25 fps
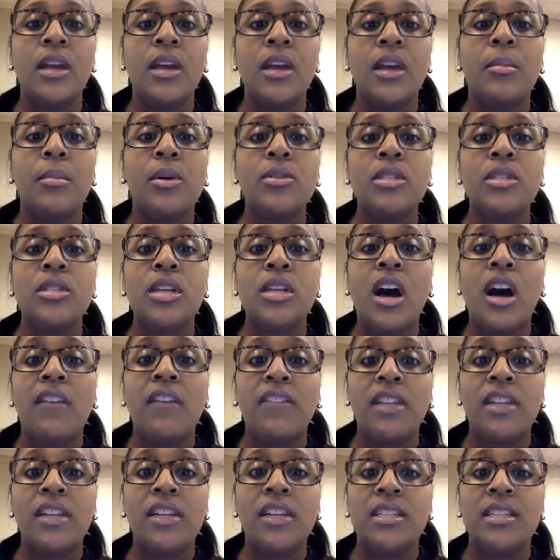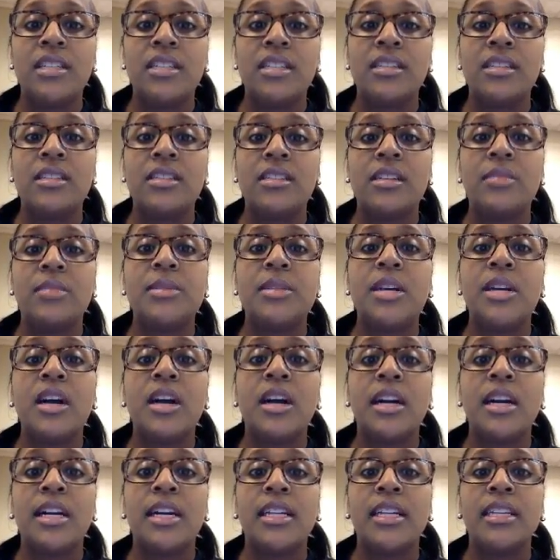Most often it's in the
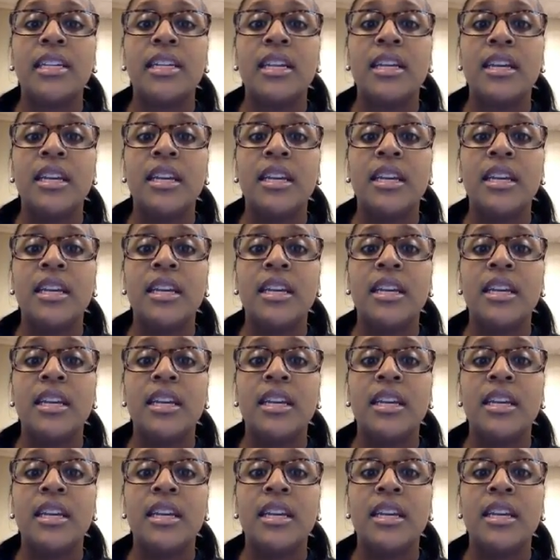sub-Saharan